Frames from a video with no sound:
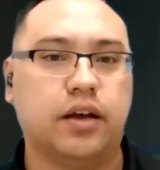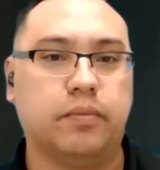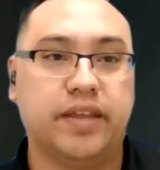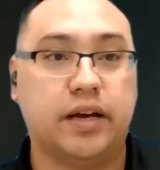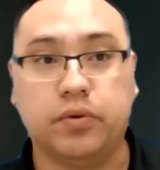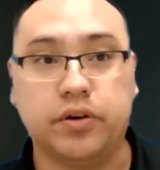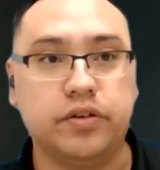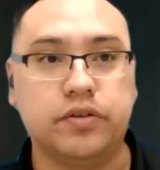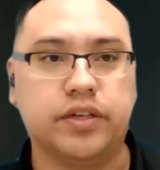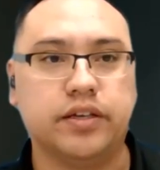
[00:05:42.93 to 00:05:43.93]
um, that we're
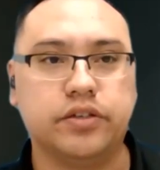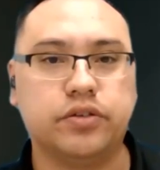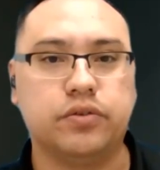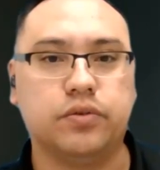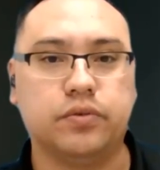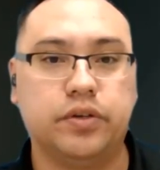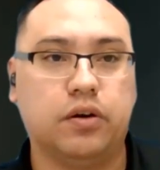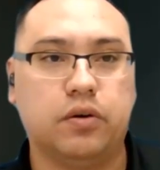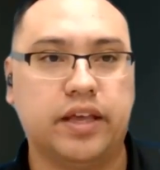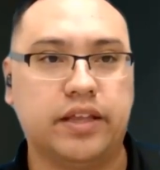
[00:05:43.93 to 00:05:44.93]
using to you
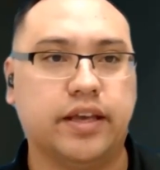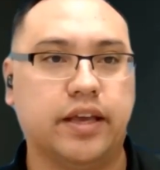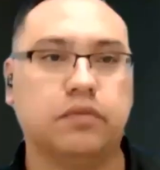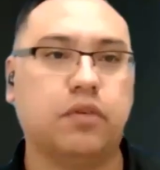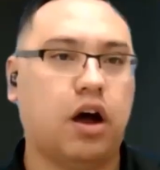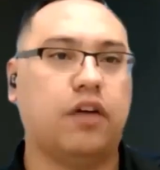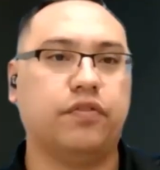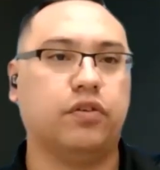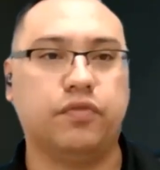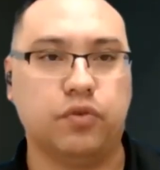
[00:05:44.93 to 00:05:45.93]
know that they
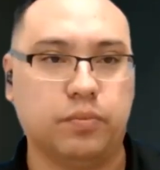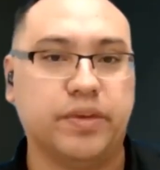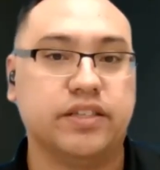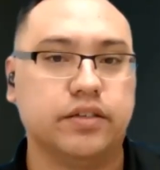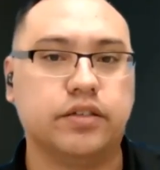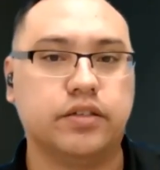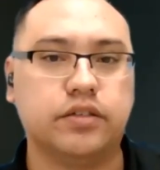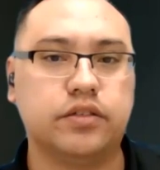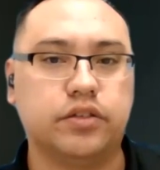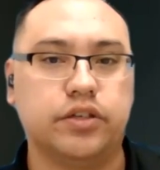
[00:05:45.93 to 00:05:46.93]
offer for
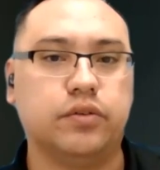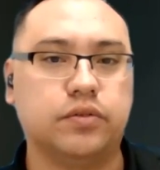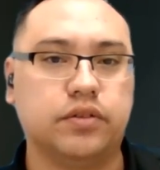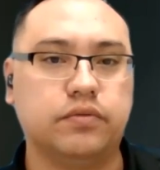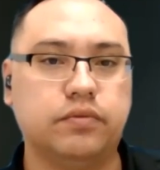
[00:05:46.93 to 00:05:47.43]
businesses to use.